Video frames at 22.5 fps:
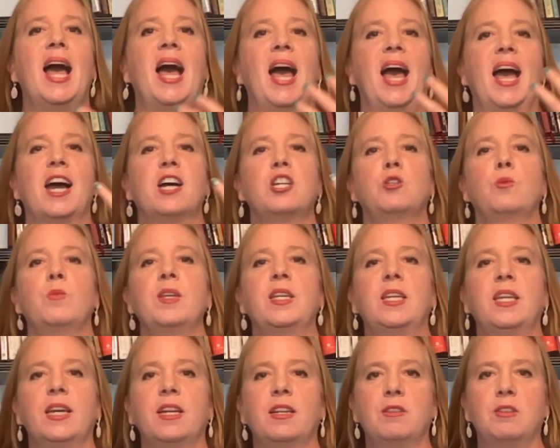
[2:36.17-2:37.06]
As we
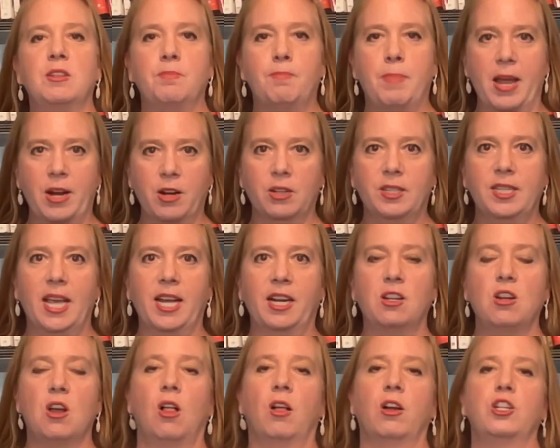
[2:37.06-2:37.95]
get better
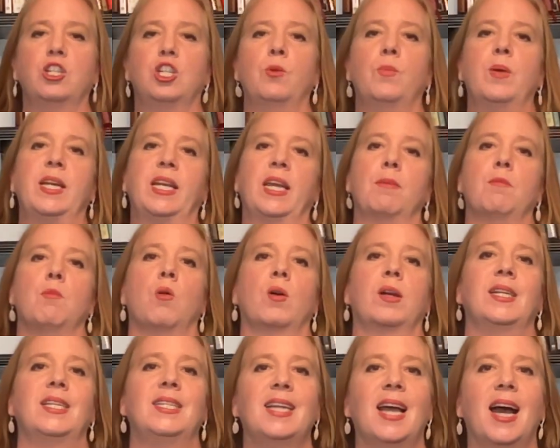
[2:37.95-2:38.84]
technology, we get
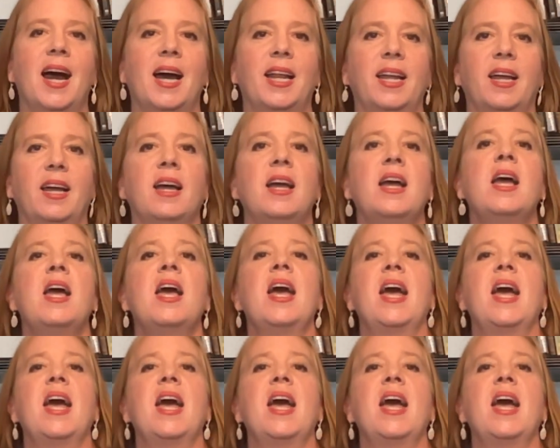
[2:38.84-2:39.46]
more data,